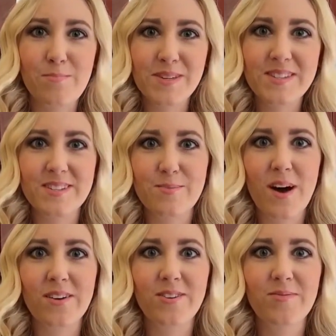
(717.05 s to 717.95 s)
business
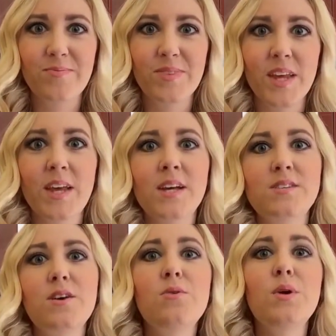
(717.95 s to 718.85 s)
model.
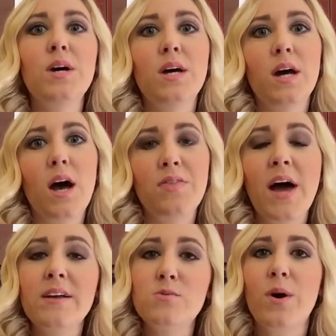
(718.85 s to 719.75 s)
So
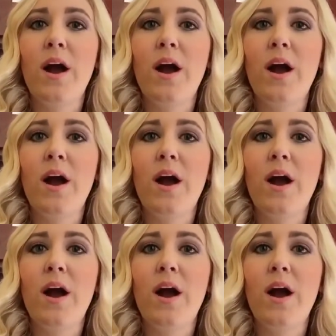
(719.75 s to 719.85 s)
that is where